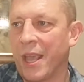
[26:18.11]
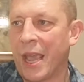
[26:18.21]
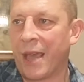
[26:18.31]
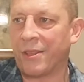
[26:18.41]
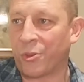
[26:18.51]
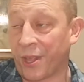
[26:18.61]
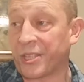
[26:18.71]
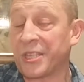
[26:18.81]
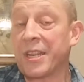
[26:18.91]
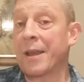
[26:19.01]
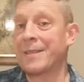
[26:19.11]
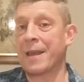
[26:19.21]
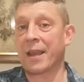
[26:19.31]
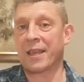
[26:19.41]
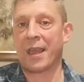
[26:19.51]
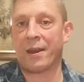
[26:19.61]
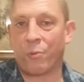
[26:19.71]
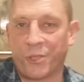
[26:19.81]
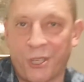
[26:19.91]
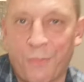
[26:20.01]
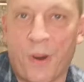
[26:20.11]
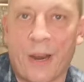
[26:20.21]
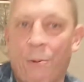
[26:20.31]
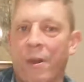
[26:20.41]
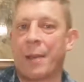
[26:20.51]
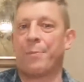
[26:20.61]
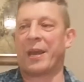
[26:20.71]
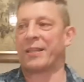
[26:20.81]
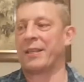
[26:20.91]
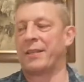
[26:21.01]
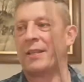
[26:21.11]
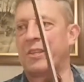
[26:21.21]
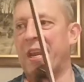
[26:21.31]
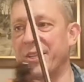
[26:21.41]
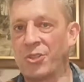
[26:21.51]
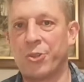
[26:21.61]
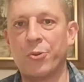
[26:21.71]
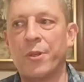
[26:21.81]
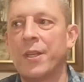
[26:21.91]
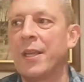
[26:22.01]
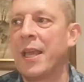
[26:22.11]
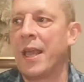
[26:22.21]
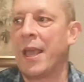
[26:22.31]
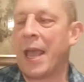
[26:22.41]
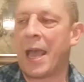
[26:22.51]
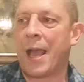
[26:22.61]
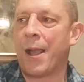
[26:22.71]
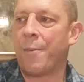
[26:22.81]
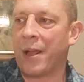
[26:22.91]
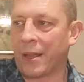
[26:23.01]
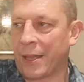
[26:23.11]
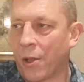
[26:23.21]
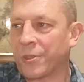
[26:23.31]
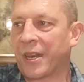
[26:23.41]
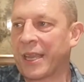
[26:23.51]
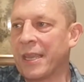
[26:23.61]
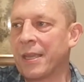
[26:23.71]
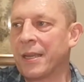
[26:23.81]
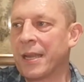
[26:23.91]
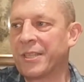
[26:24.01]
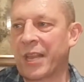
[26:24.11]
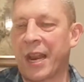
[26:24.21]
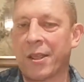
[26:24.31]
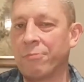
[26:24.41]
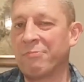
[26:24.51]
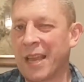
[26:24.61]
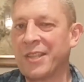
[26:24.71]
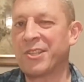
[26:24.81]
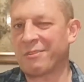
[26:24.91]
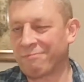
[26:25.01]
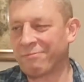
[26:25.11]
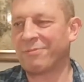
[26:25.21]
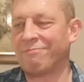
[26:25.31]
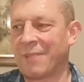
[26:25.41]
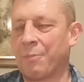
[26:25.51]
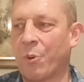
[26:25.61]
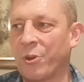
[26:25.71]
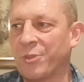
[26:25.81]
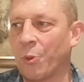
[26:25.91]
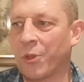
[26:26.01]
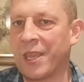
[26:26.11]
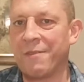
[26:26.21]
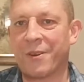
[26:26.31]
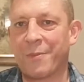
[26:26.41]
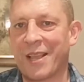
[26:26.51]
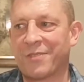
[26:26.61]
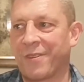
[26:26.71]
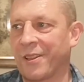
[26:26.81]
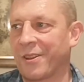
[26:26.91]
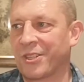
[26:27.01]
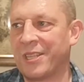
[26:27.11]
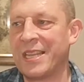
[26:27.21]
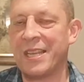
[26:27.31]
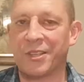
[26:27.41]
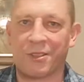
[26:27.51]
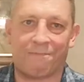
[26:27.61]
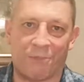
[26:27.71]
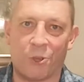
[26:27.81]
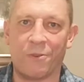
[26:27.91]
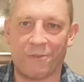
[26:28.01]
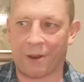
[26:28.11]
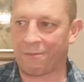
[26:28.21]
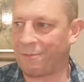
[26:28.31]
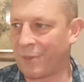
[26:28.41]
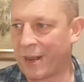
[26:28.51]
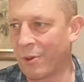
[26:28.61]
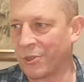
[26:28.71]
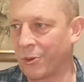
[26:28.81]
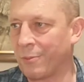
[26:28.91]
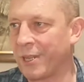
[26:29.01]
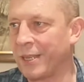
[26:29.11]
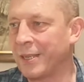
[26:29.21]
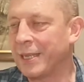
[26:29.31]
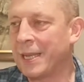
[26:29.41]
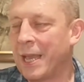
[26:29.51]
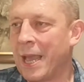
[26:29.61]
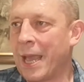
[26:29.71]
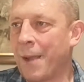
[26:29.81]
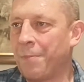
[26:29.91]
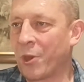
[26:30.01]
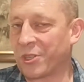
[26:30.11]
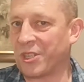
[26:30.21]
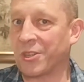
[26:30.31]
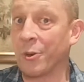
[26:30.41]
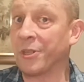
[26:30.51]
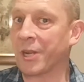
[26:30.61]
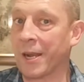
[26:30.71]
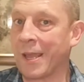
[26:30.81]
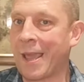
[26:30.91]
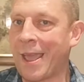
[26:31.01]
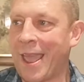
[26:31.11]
And so this is in I Dinna Ken, which is partly why I picked it. It's a nice tune. A little tricky. It's in a nice, approachable key for most fiddlers. D is good for pretty much anybody. Or it's as good as you're going to get.